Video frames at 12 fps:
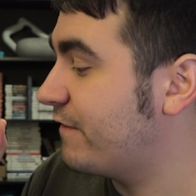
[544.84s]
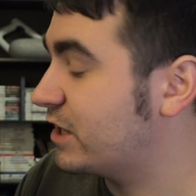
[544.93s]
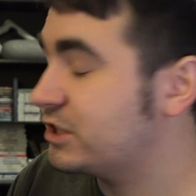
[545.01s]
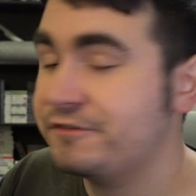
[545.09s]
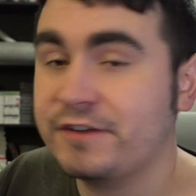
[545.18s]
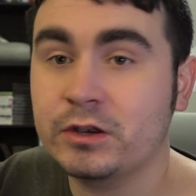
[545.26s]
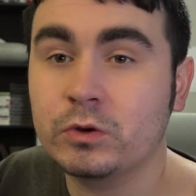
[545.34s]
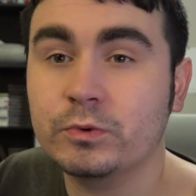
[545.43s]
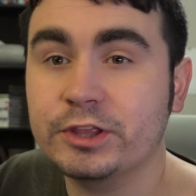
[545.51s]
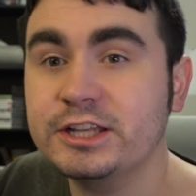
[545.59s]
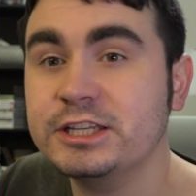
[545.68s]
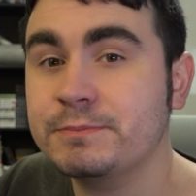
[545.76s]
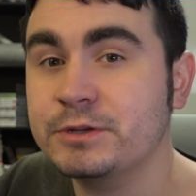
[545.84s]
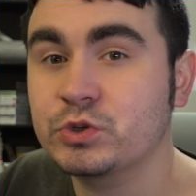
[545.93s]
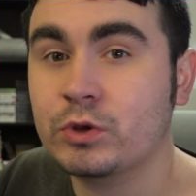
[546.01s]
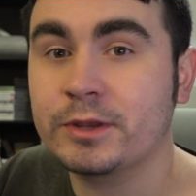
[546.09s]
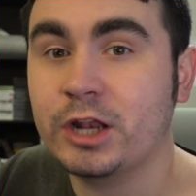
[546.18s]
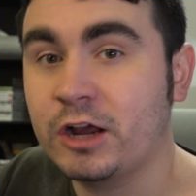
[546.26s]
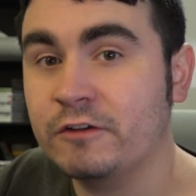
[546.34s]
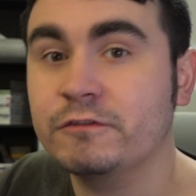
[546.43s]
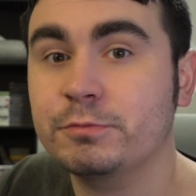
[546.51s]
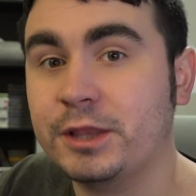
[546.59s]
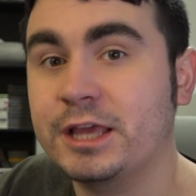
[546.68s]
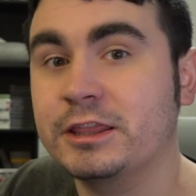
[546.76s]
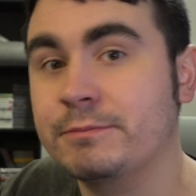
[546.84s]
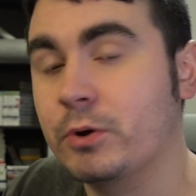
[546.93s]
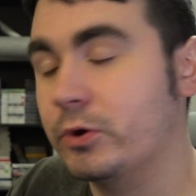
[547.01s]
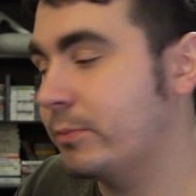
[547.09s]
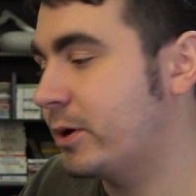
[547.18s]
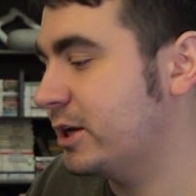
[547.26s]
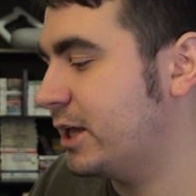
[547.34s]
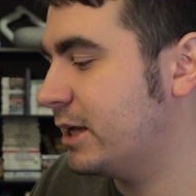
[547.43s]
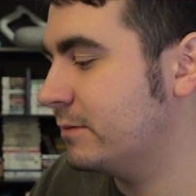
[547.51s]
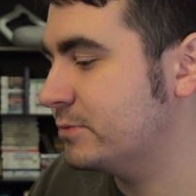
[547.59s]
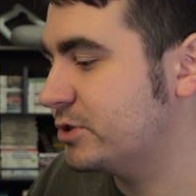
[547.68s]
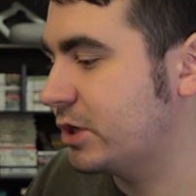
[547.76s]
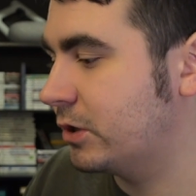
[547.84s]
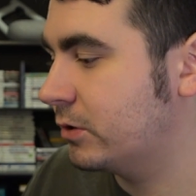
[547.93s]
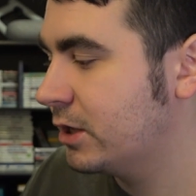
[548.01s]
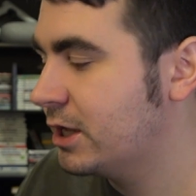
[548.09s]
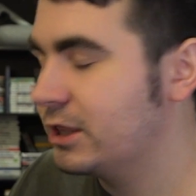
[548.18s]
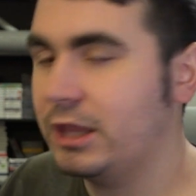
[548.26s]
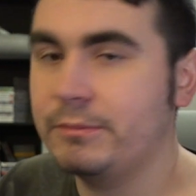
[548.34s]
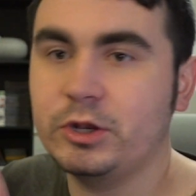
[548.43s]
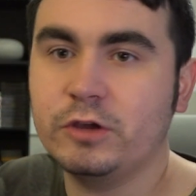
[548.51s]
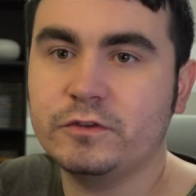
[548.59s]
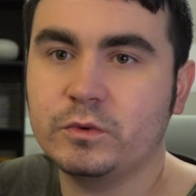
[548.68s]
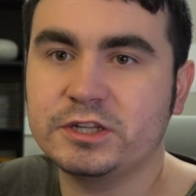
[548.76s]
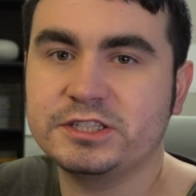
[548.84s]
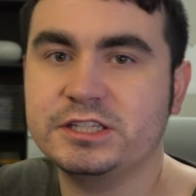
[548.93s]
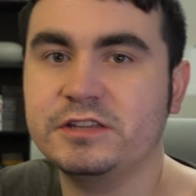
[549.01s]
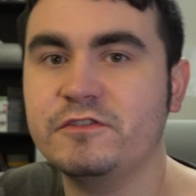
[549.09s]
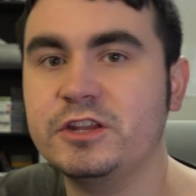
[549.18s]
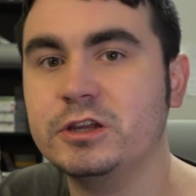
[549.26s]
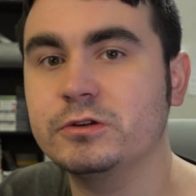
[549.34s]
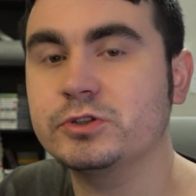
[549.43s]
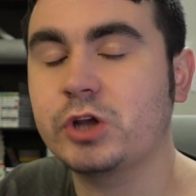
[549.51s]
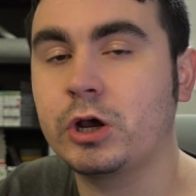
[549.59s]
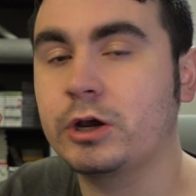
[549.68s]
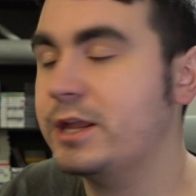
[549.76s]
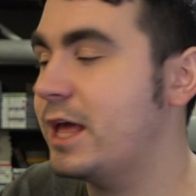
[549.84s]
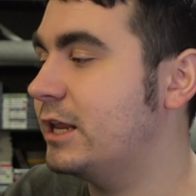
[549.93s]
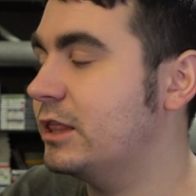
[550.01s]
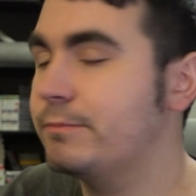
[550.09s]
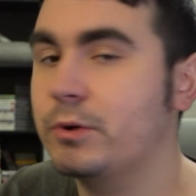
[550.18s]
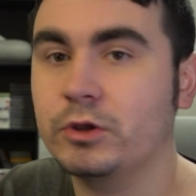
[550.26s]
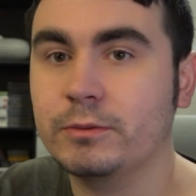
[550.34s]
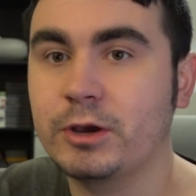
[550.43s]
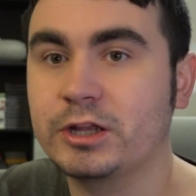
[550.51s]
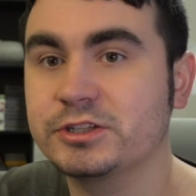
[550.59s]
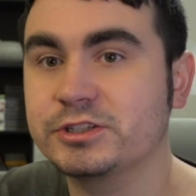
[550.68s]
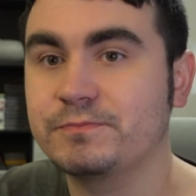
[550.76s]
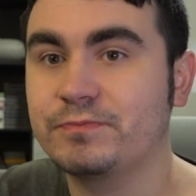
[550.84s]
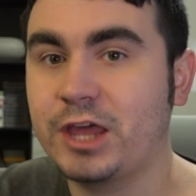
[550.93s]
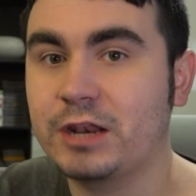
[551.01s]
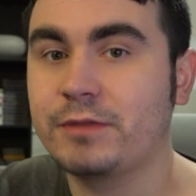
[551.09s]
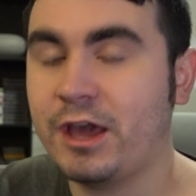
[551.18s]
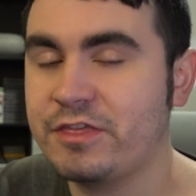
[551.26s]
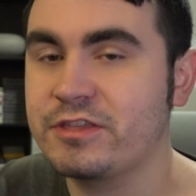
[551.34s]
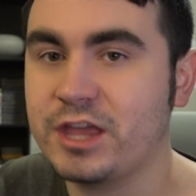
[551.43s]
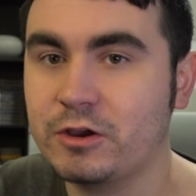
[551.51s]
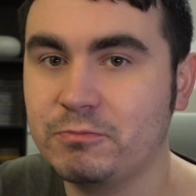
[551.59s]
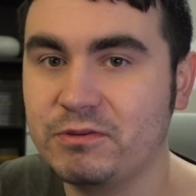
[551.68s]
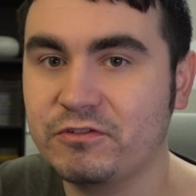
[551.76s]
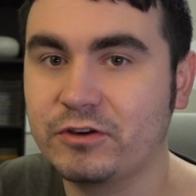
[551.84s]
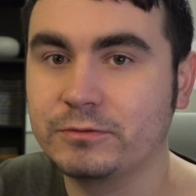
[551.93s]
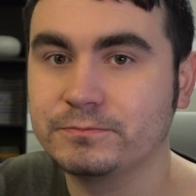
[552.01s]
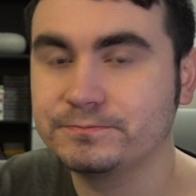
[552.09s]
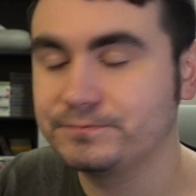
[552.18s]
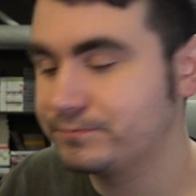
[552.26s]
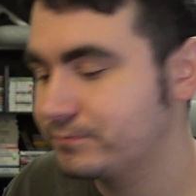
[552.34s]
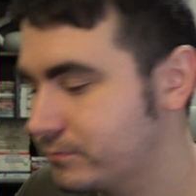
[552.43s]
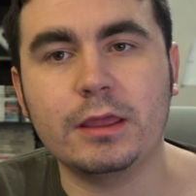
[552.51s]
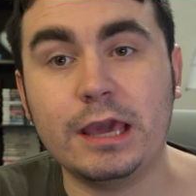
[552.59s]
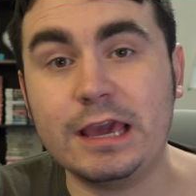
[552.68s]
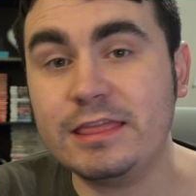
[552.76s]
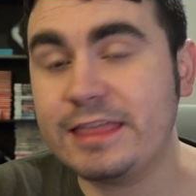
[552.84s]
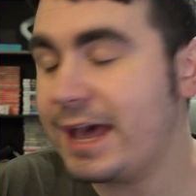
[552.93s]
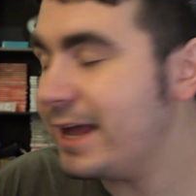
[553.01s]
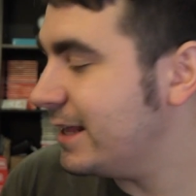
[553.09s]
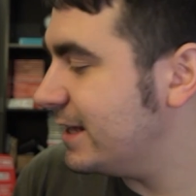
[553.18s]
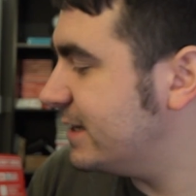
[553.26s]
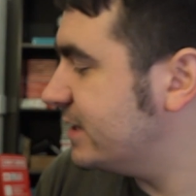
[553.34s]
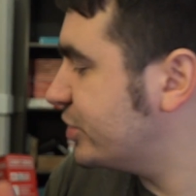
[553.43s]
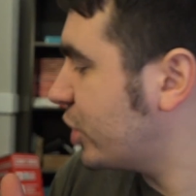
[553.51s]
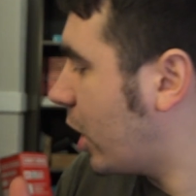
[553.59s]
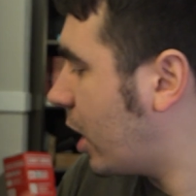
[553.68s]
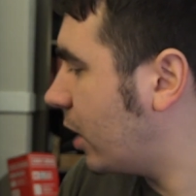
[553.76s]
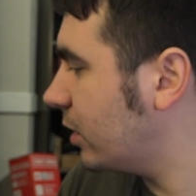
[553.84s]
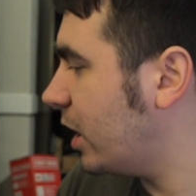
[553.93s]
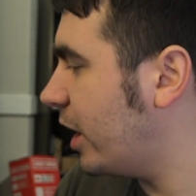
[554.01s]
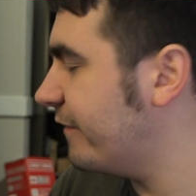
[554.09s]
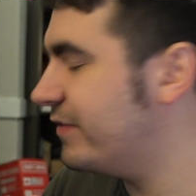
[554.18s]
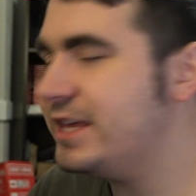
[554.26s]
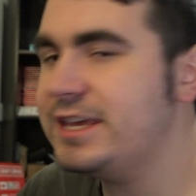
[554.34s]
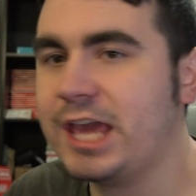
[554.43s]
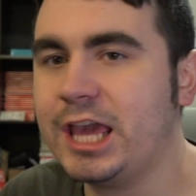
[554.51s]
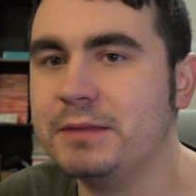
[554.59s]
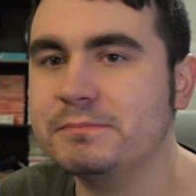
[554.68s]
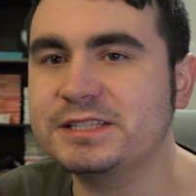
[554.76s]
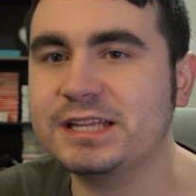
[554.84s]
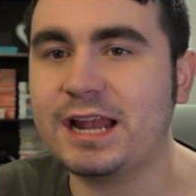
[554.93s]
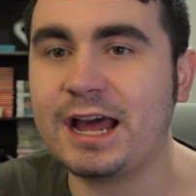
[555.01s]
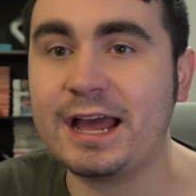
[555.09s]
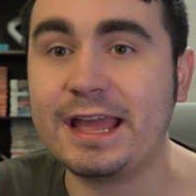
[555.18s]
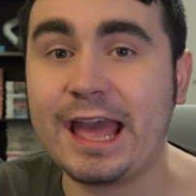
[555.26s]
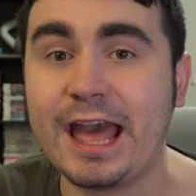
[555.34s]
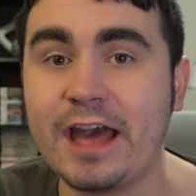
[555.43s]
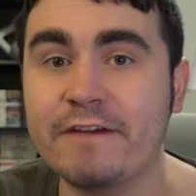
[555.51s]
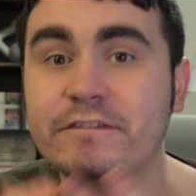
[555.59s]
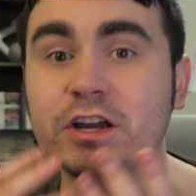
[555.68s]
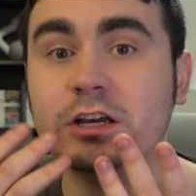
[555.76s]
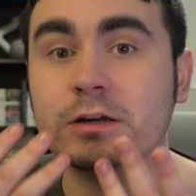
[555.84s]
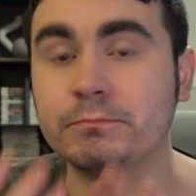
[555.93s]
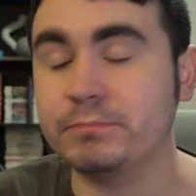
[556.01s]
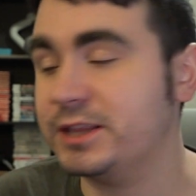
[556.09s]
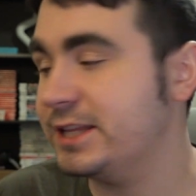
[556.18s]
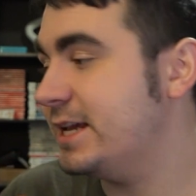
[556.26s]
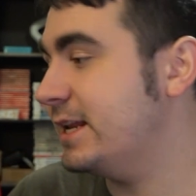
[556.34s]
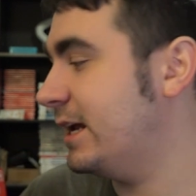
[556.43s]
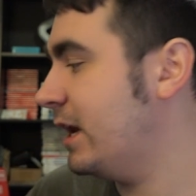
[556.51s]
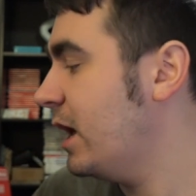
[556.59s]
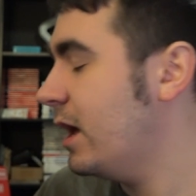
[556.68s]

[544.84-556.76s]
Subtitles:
actually found a really deep enjoyment of playing the Pokemon games. So let me know if you want to see any videos on any of the Pokemons. I think that would be fun. And that is all of the games that I have completed.